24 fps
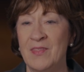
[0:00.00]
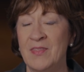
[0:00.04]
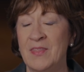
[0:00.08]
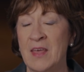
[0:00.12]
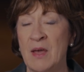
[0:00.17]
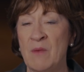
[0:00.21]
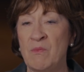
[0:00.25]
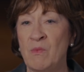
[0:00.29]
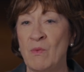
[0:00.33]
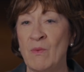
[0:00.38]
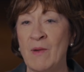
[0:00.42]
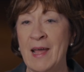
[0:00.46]

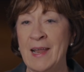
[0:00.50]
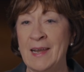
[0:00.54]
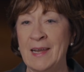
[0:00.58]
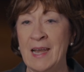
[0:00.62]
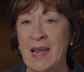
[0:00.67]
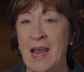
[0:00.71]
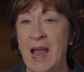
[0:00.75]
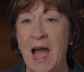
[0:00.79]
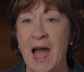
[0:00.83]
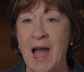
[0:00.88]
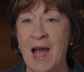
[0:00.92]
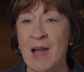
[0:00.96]
that
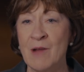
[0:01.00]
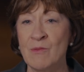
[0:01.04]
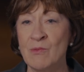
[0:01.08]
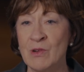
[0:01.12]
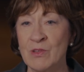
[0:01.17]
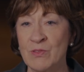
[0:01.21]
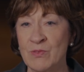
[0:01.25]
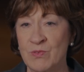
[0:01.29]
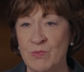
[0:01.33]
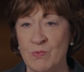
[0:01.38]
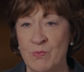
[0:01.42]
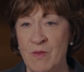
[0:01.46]
when I
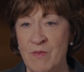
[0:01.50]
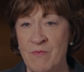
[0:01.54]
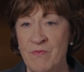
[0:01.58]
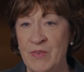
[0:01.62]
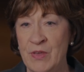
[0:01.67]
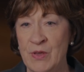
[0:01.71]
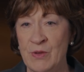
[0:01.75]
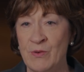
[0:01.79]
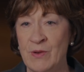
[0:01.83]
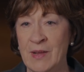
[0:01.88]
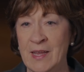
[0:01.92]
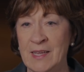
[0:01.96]
was
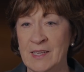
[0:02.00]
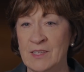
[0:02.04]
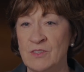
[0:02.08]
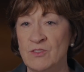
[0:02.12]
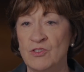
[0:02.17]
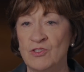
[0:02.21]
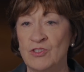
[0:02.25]
reviewing